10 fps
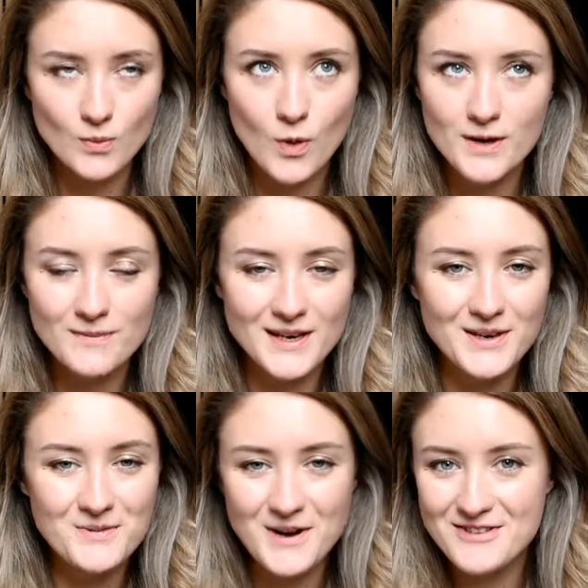Why me?
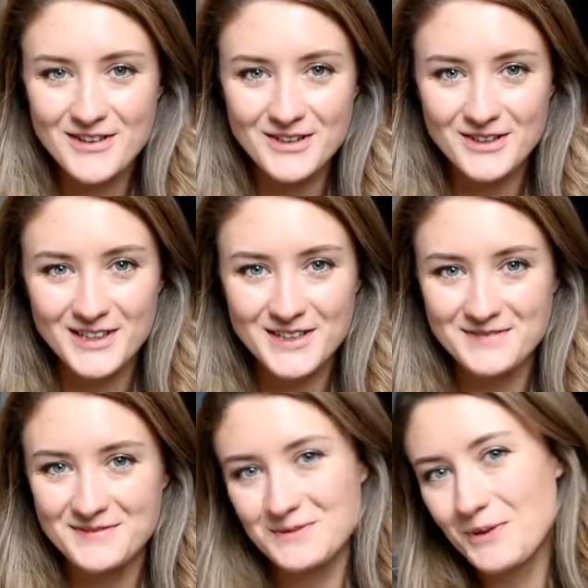Why have I got it?
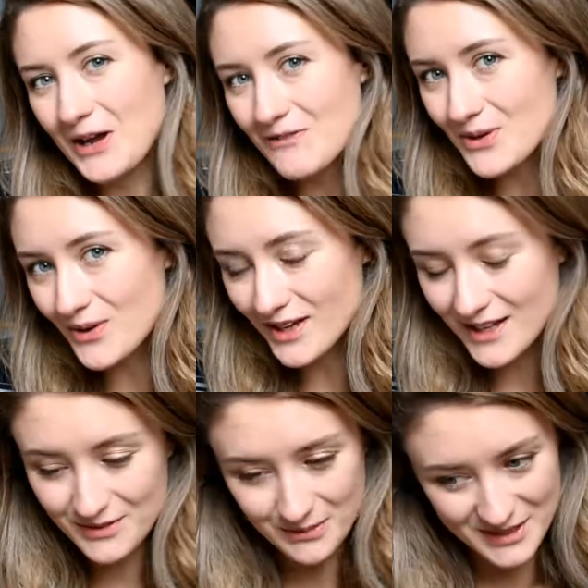Why have you got it
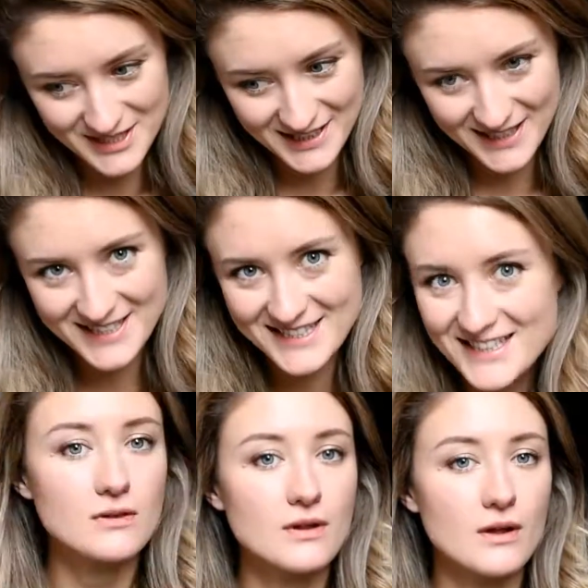if you're watching this?
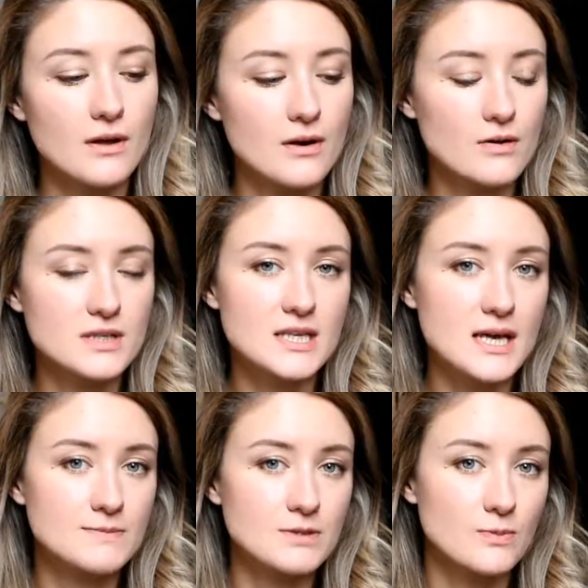The onset
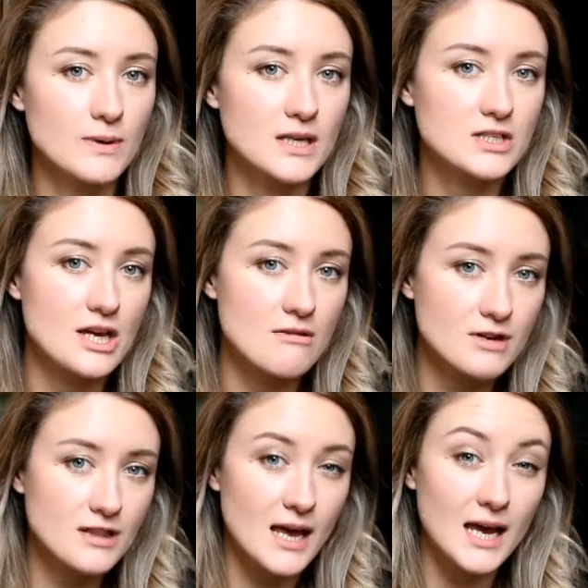is between
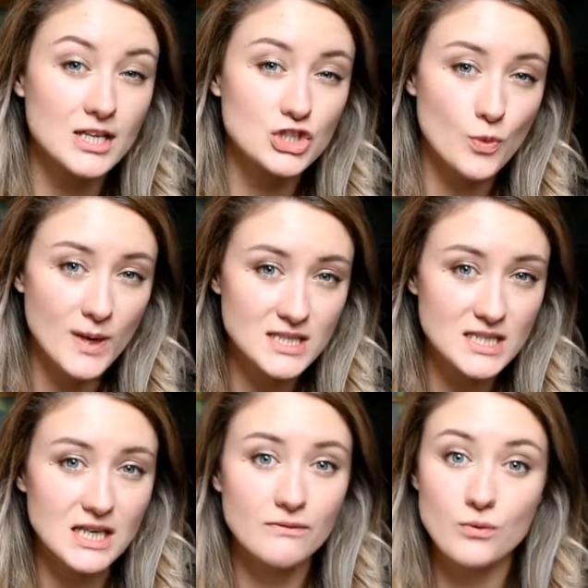generally the age
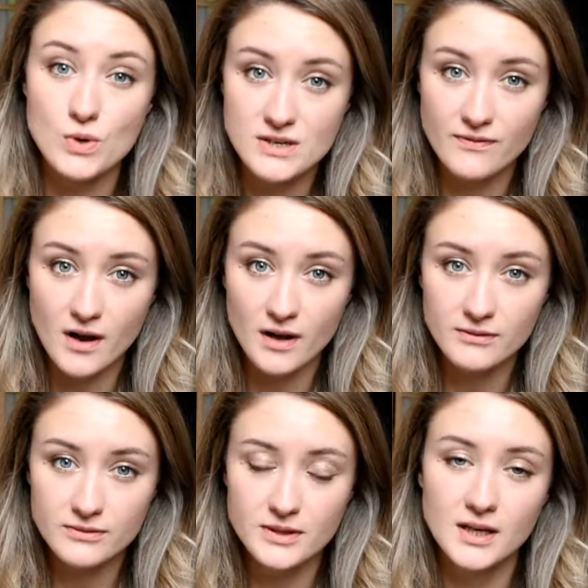20 and 45.